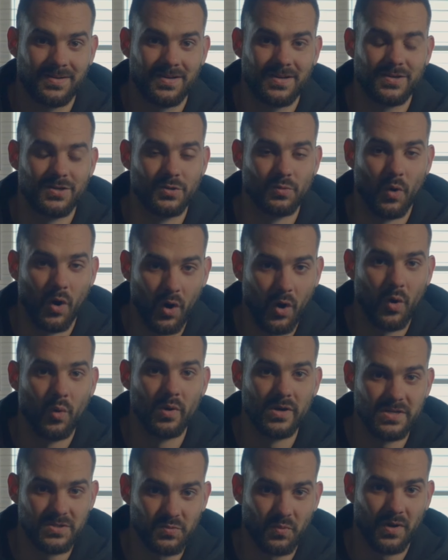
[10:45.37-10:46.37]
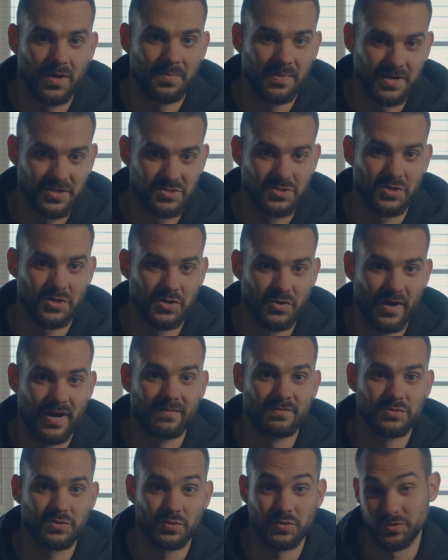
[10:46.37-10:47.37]
you always wanna make sure you
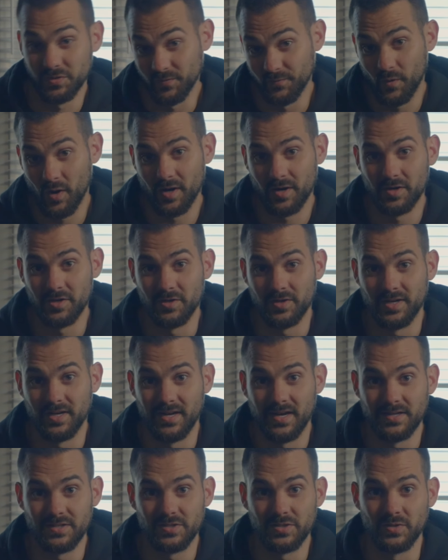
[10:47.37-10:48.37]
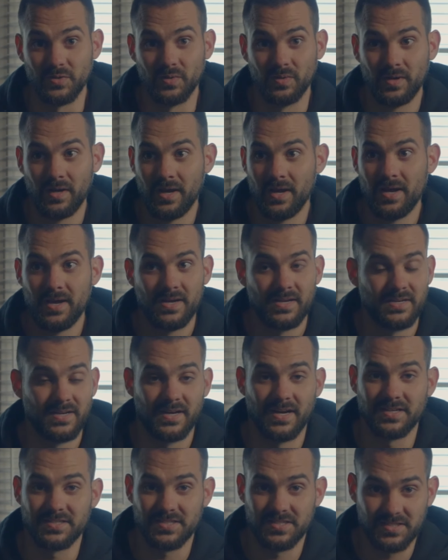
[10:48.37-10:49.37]
have a source of water you can get to. You
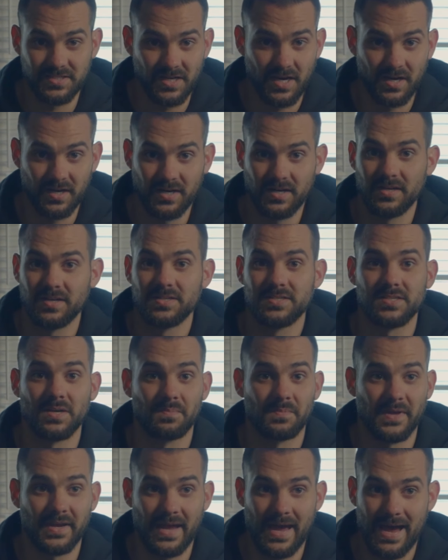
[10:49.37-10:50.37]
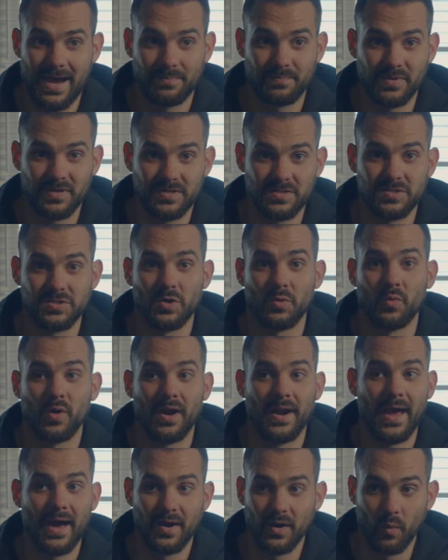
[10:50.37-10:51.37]
get stuck, something happens, you
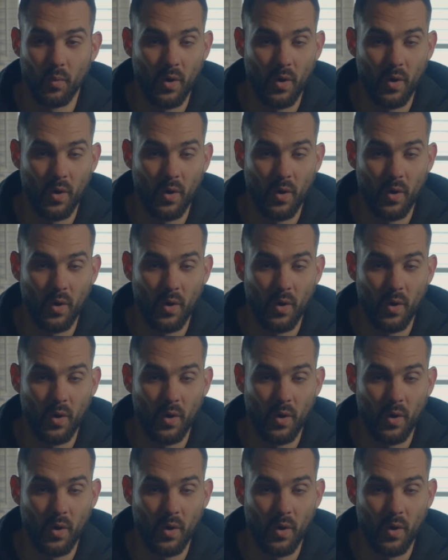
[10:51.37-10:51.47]
run out of